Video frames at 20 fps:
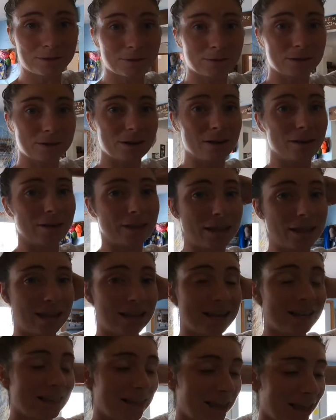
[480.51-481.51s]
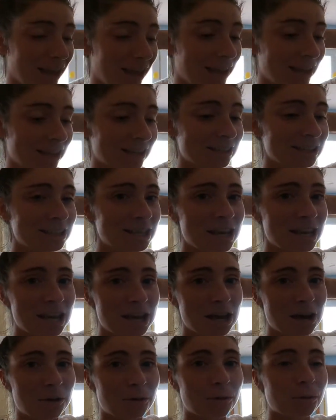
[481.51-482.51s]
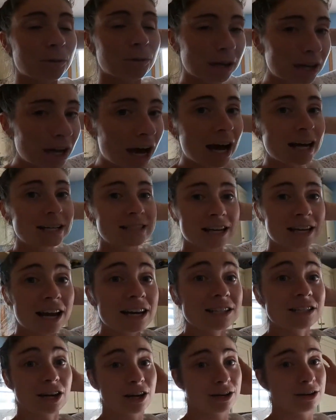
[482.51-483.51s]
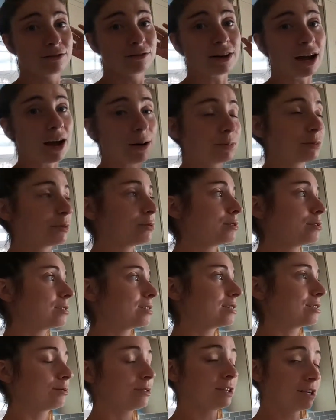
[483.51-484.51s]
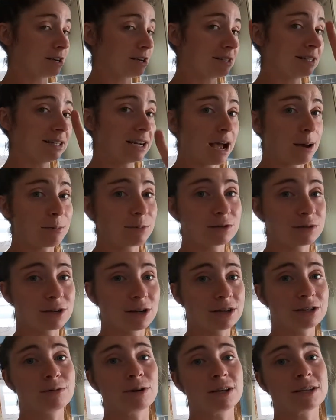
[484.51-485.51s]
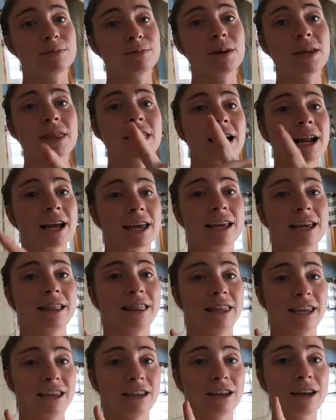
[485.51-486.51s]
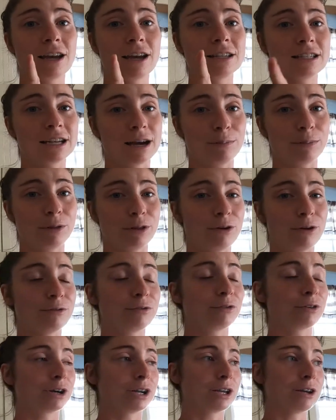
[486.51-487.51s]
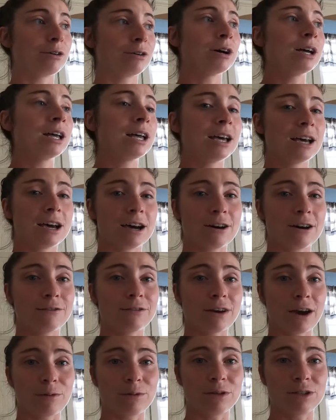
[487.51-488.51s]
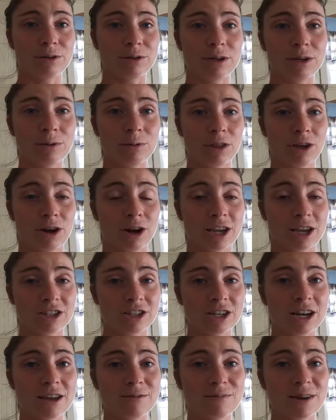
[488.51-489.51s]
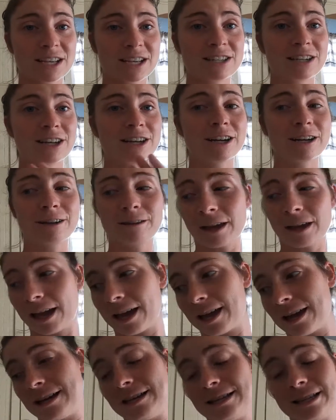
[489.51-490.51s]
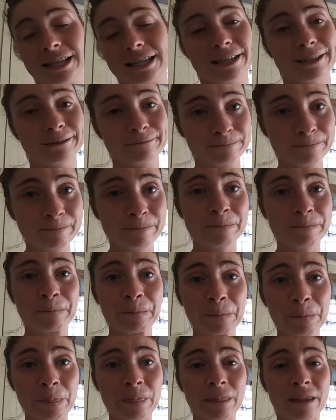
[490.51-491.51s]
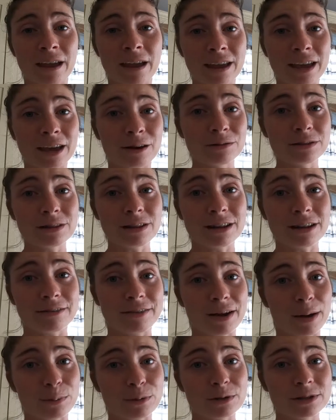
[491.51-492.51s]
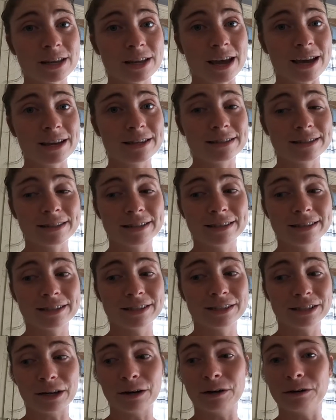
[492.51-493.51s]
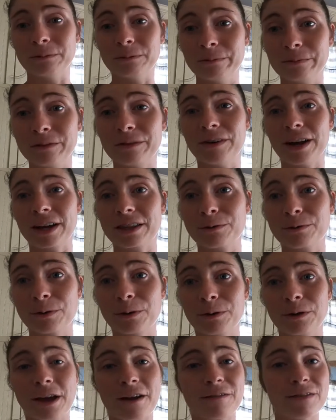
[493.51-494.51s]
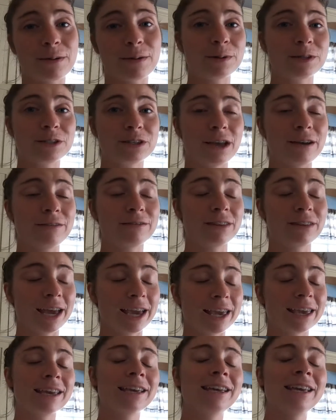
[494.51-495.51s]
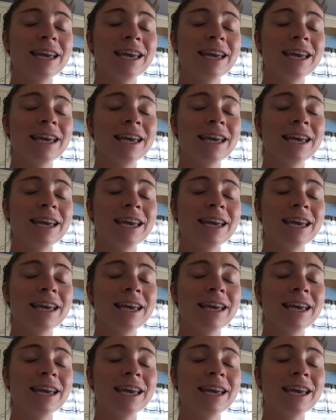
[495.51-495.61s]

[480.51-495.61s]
through it all, and like we got a ton of apples. There is an applesauce recipe that I can link down below for you of how we do it with our KitchenAid mixer, and it was a lot of apples, guys. So the fact that we only have that much left, like,